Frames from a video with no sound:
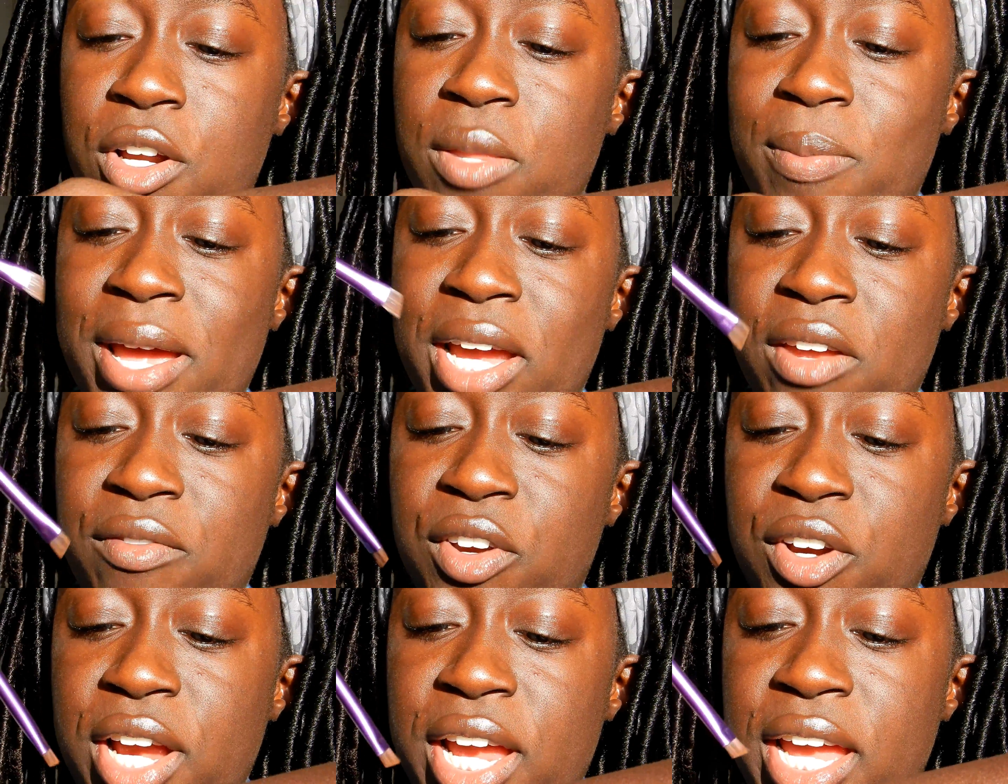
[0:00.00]
on the
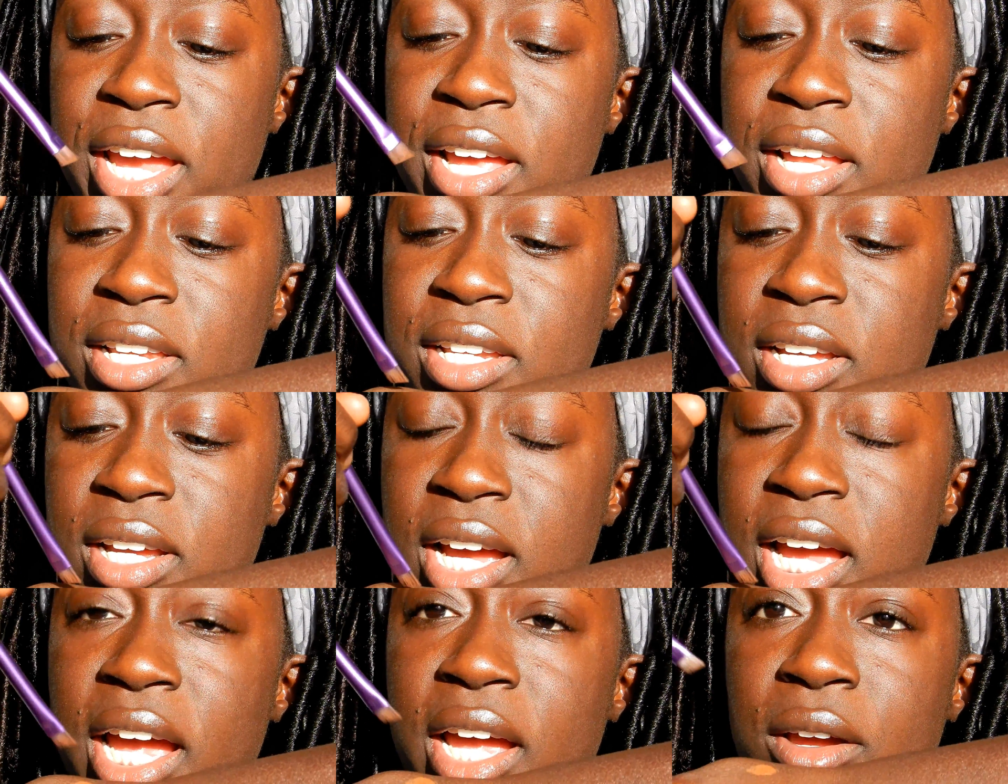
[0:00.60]
back of your hand.
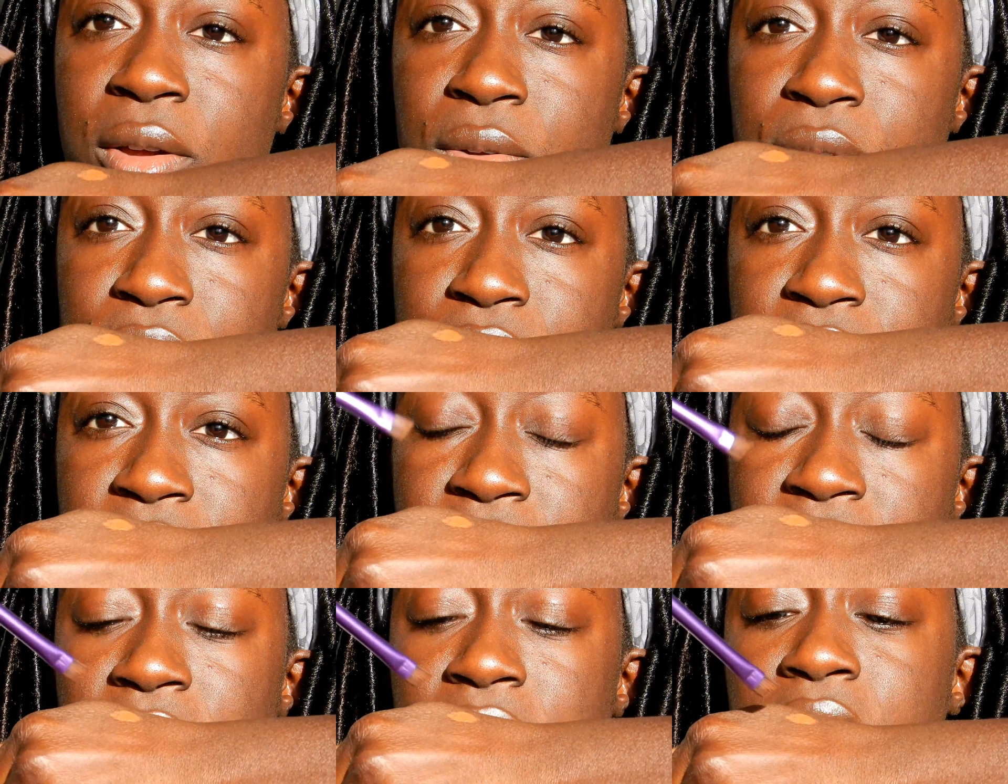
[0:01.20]
I'll
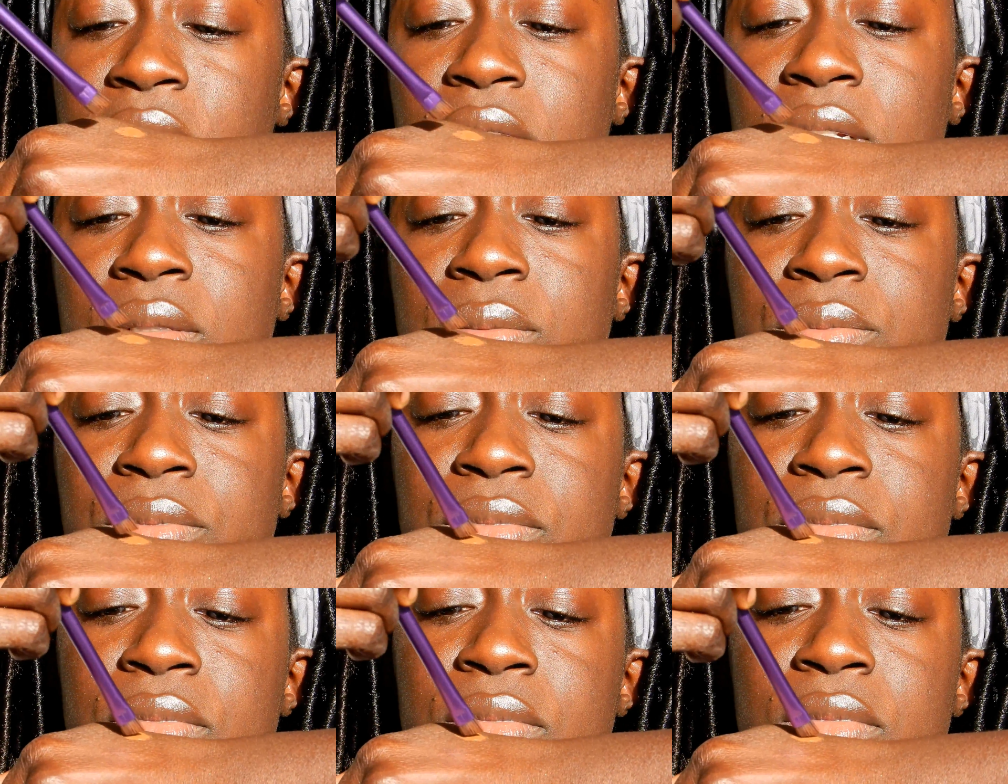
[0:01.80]
take
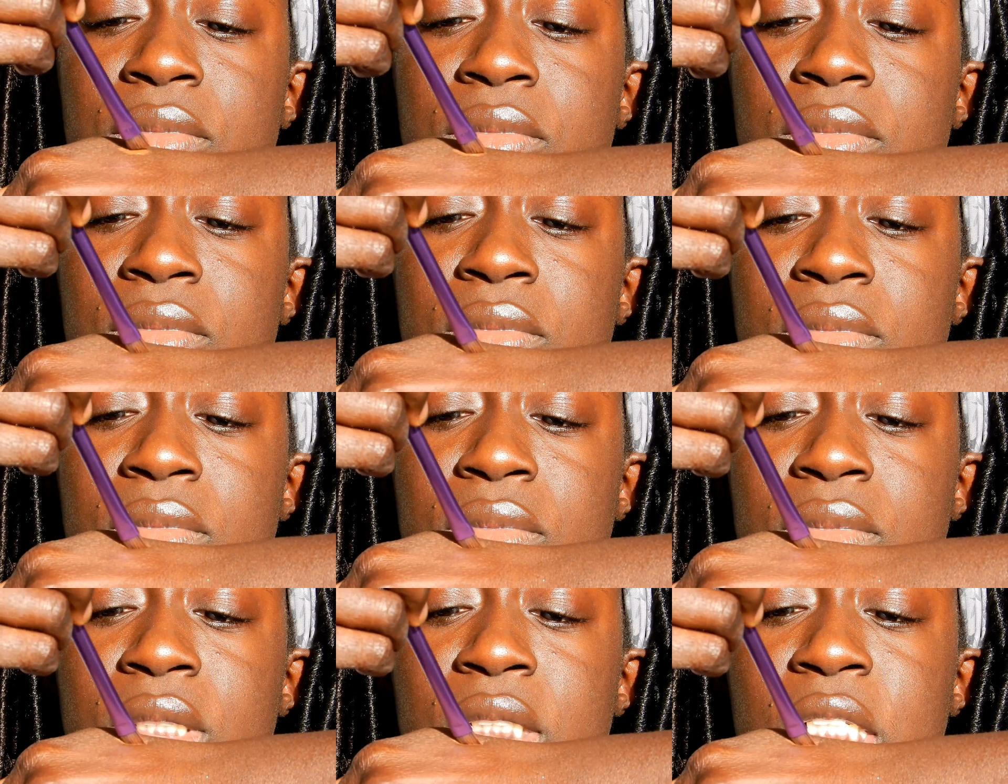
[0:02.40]

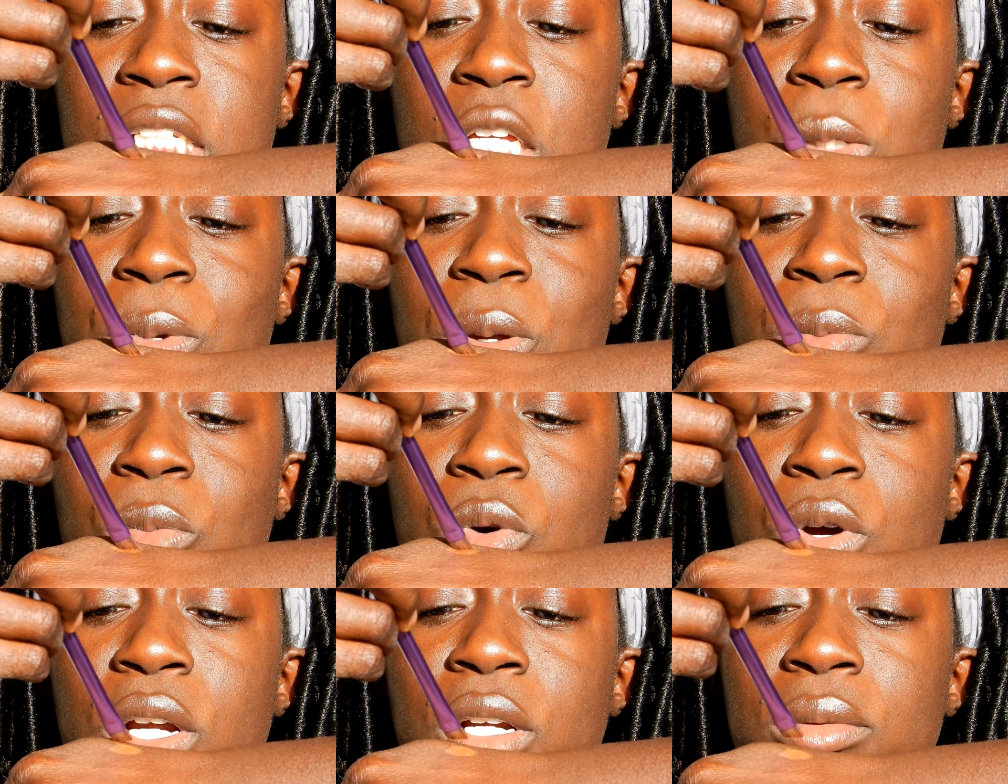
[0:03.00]
a little
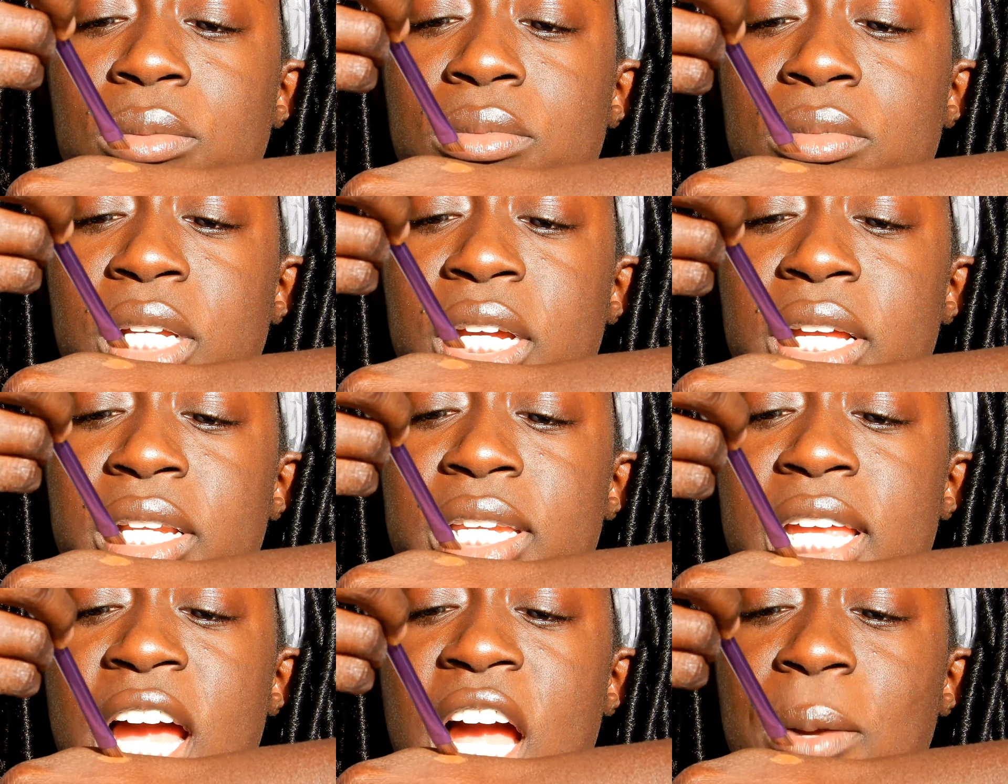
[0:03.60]
bit more,
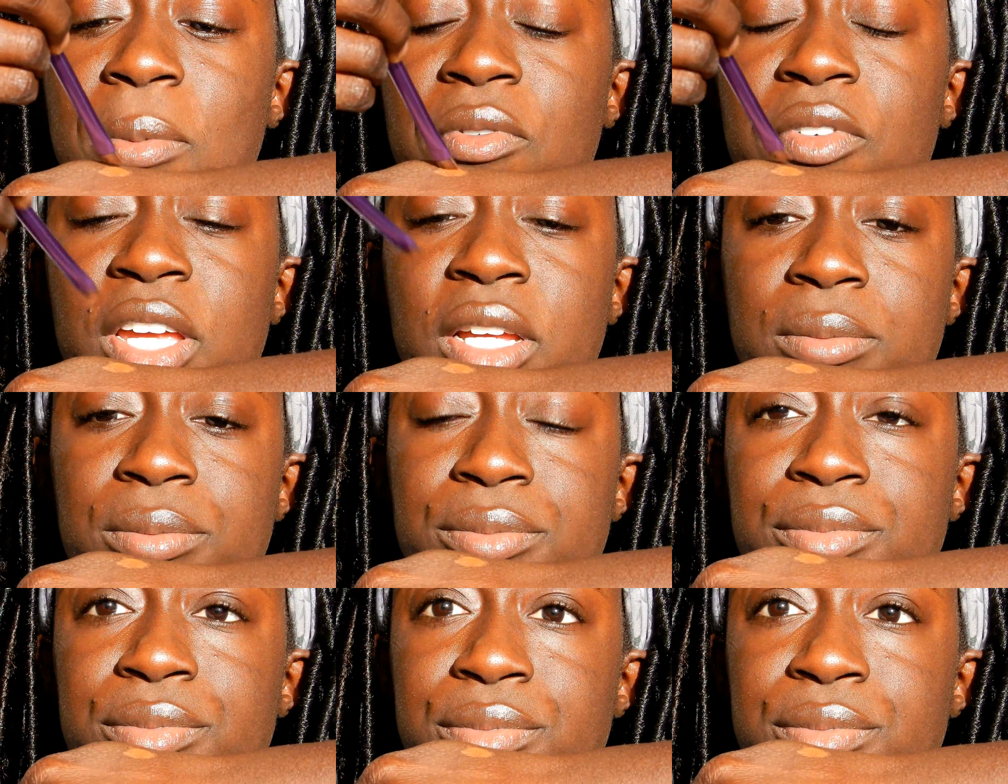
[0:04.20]
like a dab of it